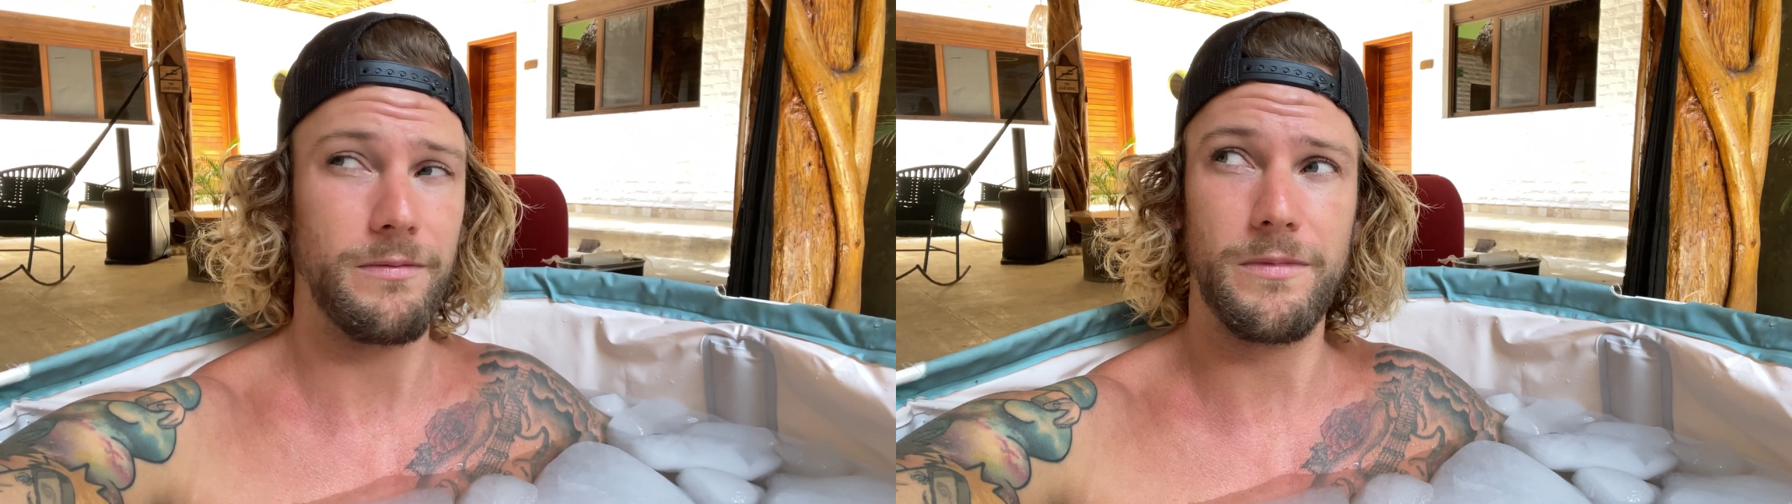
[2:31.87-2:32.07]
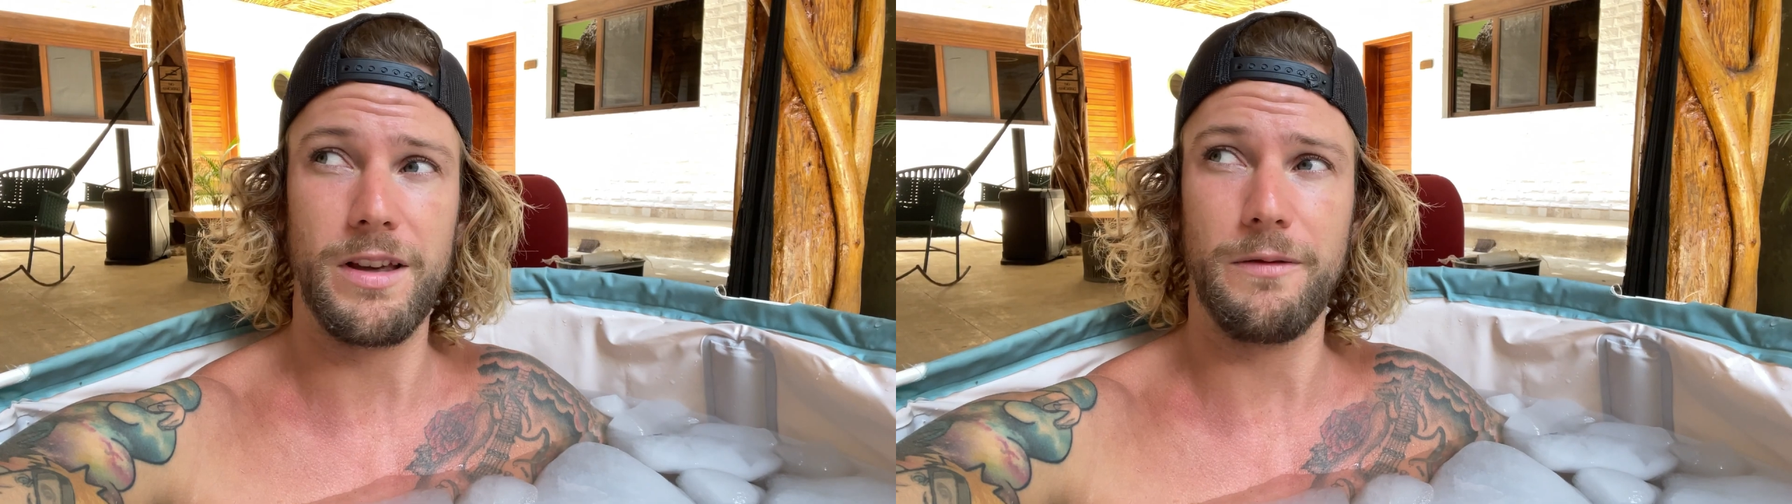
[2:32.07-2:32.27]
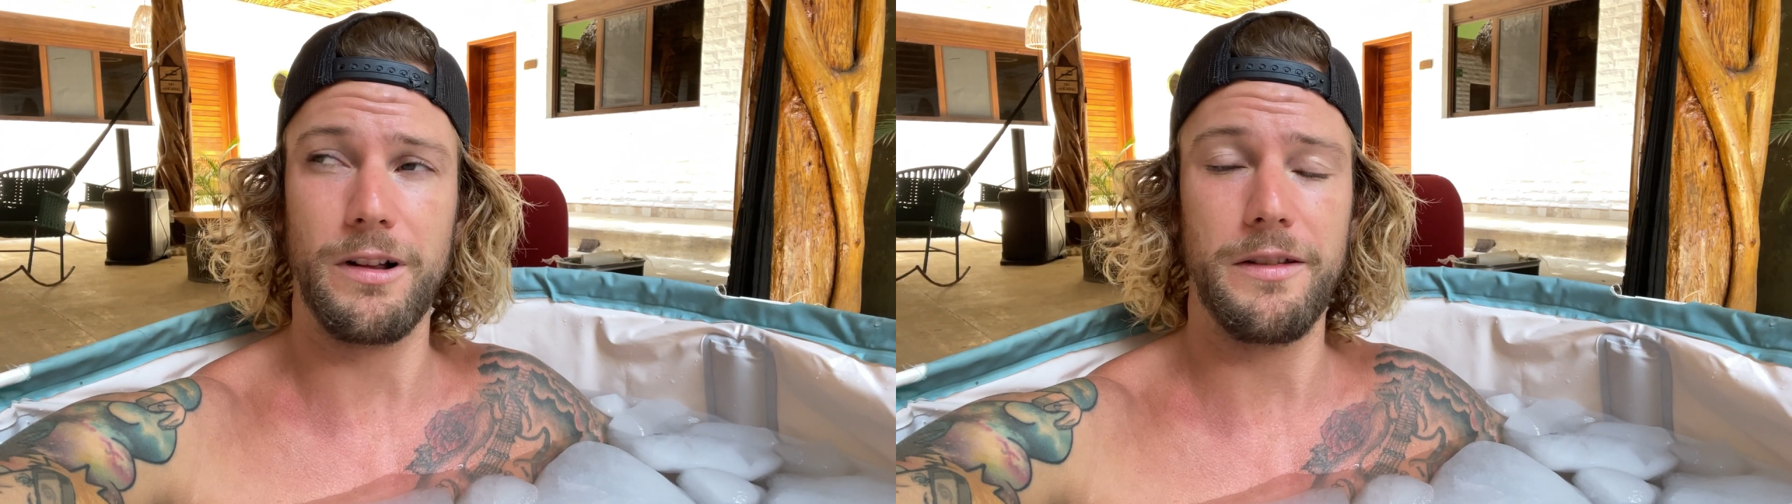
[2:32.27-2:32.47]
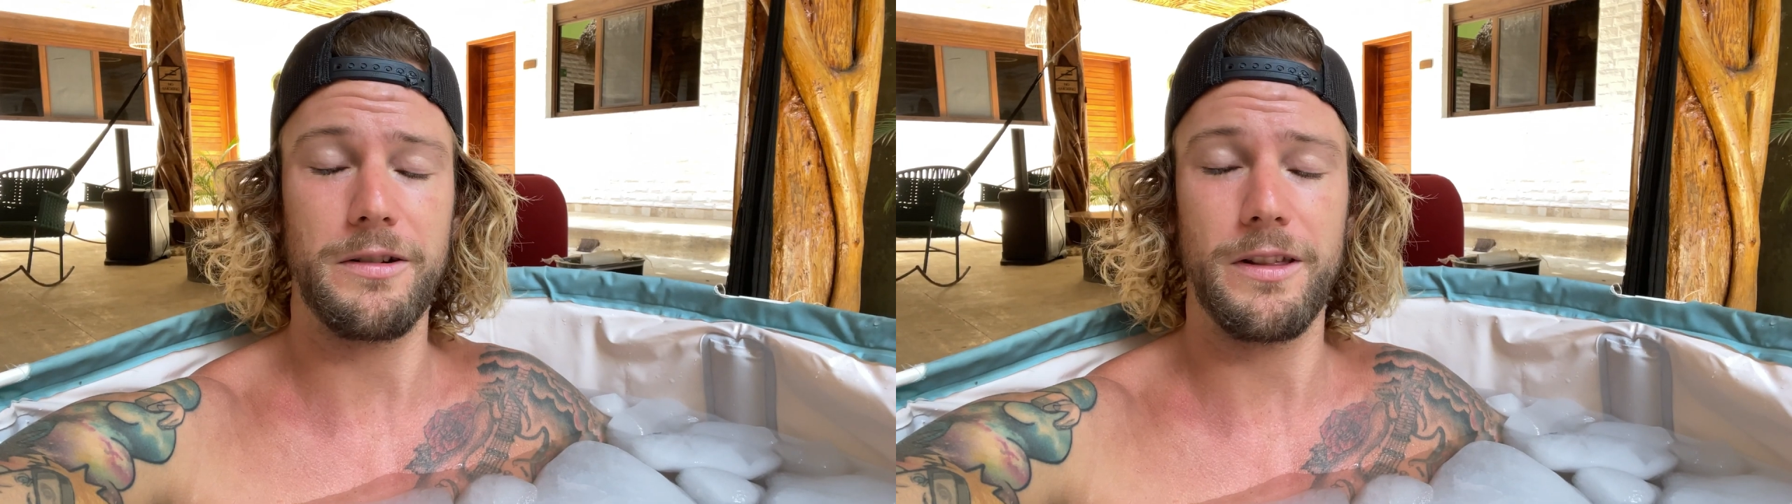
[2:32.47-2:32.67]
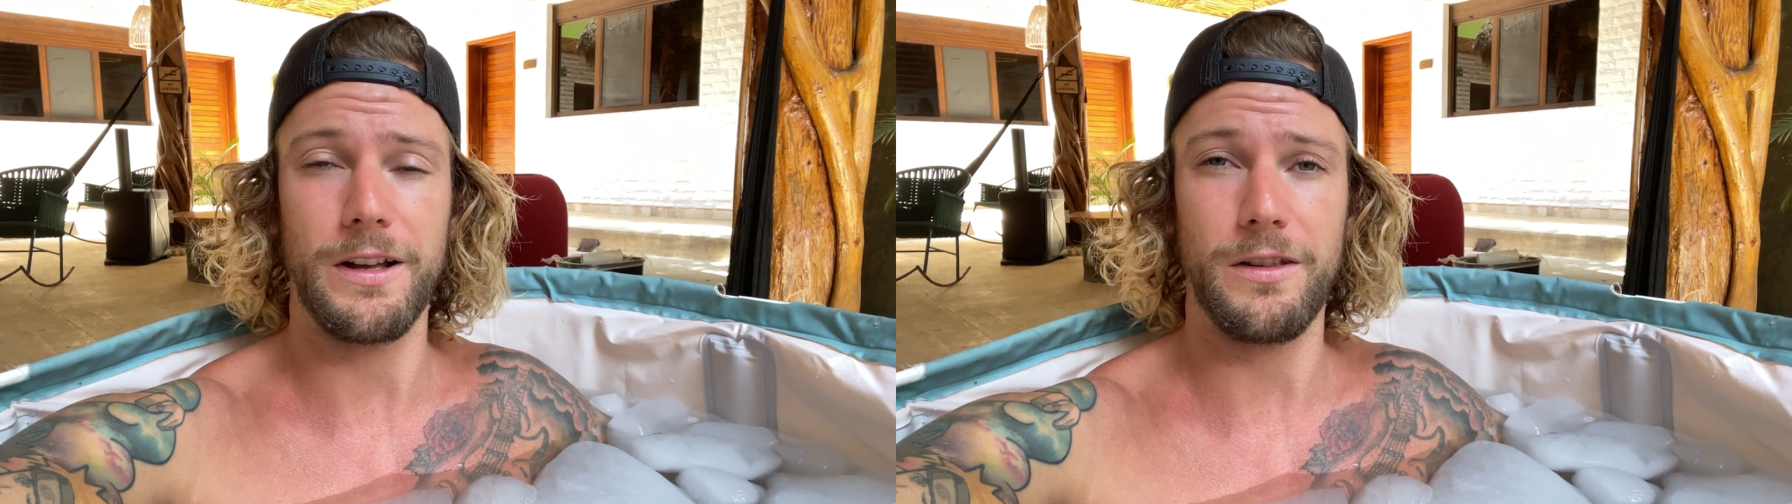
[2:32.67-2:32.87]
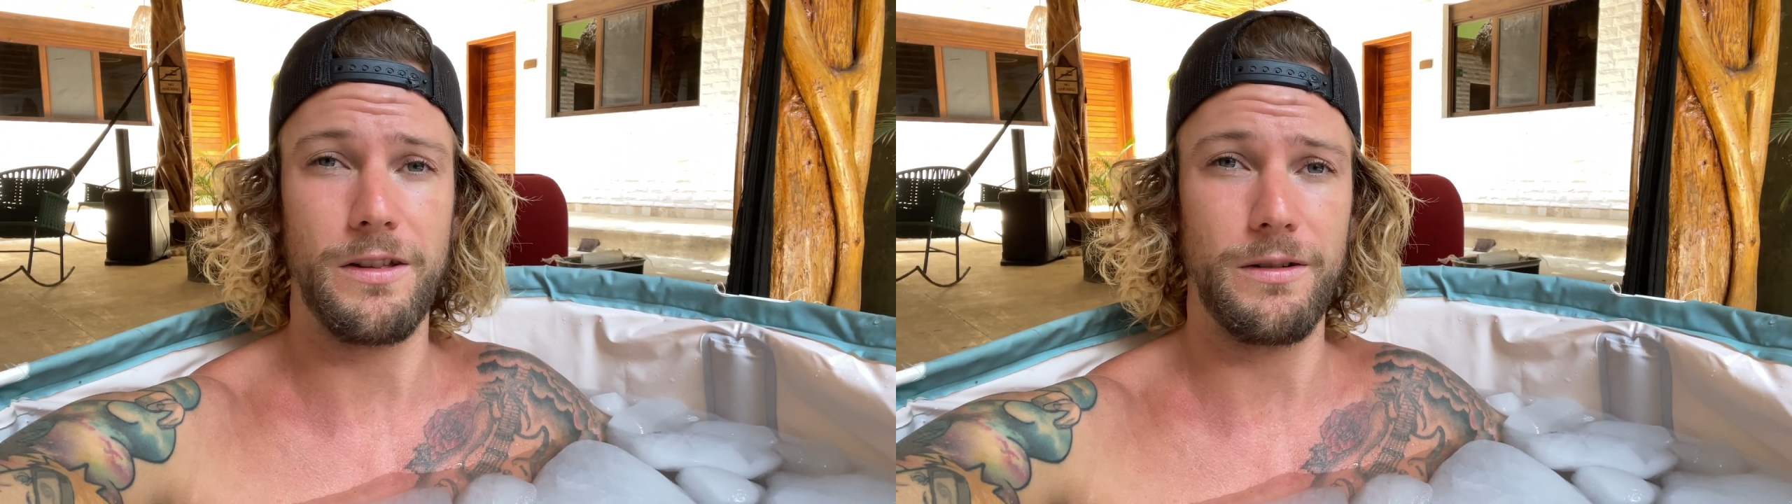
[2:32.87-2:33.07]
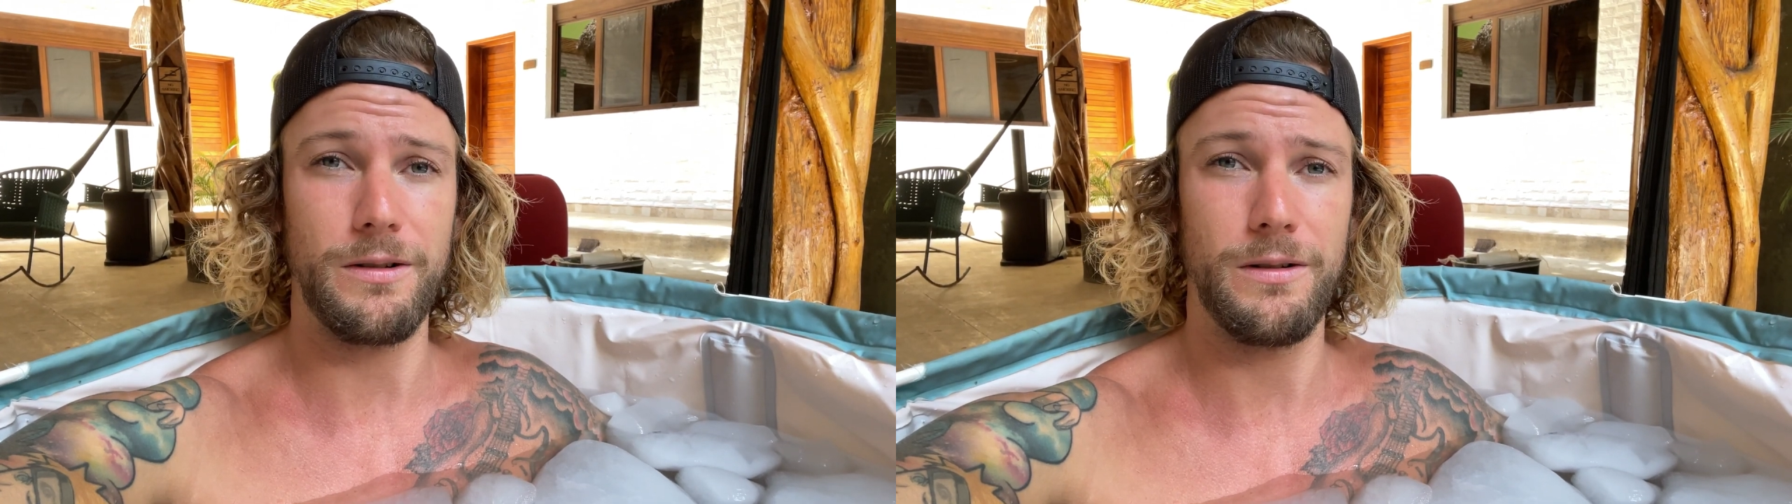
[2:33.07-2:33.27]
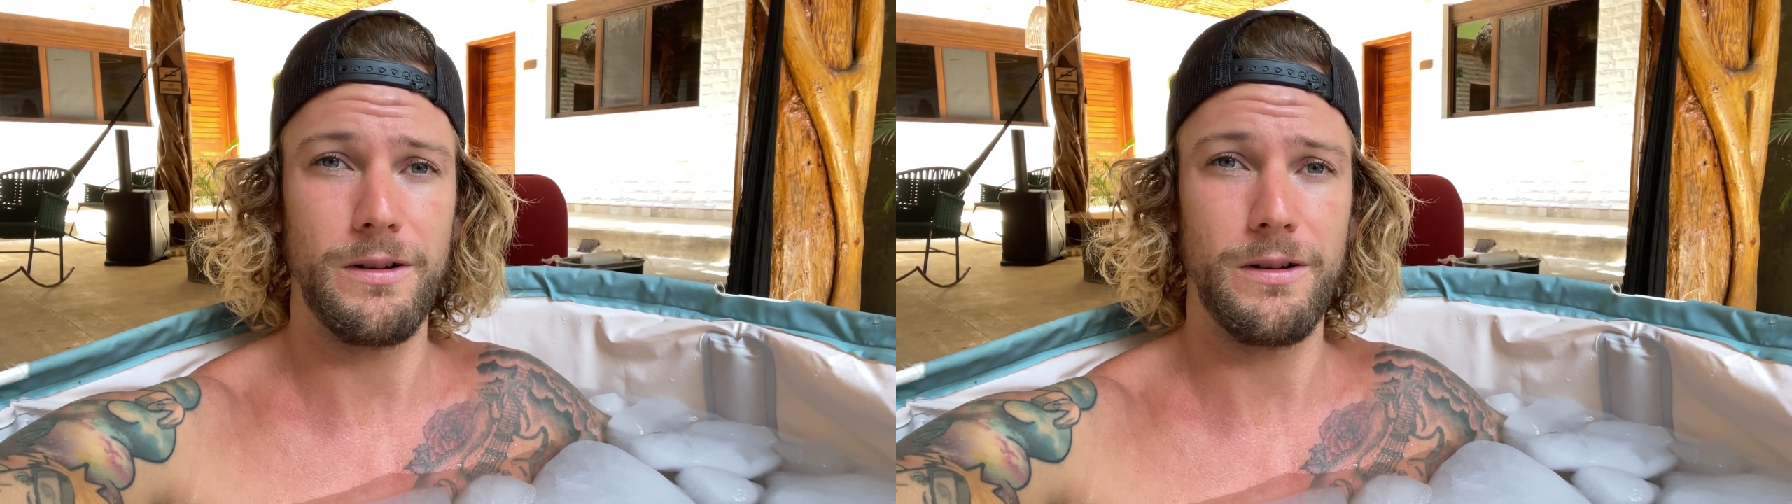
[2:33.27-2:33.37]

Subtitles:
several other things too